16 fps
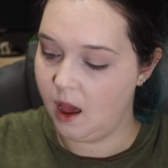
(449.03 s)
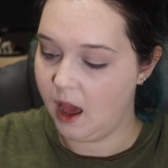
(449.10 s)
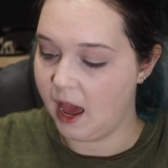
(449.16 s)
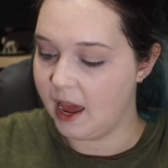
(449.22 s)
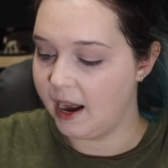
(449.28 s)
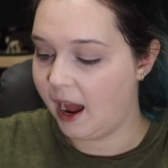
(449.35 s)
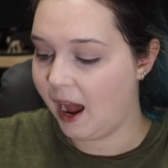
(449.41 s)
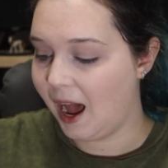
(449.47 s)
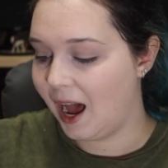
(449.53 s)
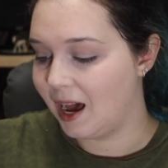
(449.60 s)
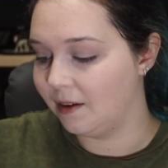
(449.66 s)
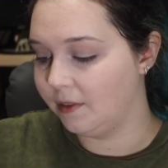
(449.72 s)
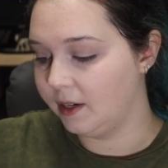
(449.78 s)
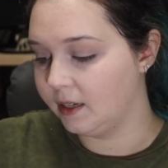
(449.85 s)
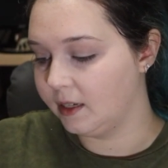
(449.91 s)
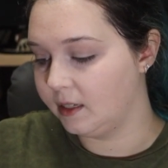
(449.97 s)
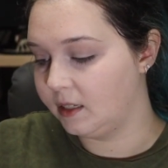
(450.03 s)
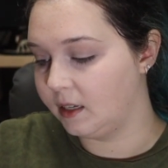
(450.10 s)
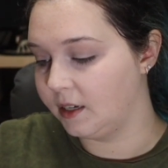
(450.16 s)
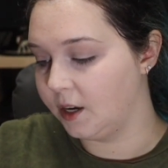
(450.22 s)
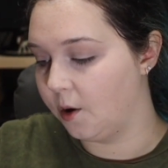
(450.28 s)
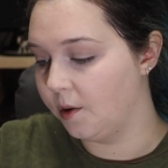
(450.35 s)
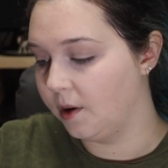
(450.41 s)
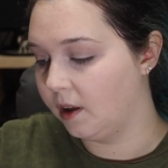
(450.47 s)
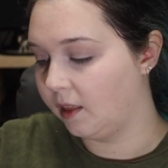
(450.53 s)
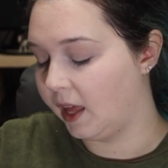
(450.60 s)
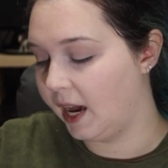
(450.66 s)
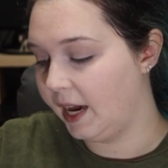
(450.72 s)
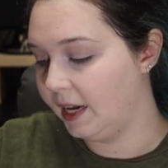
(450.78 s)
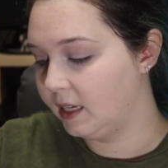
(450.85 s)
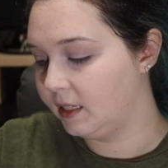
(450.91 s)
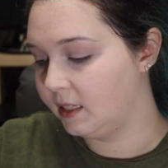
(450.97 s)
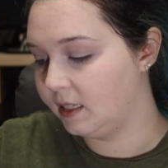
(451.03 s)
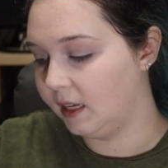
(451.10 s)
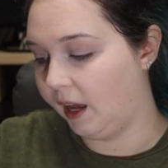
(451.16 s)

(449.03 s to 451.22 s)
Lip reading: And I have a Sedona Lace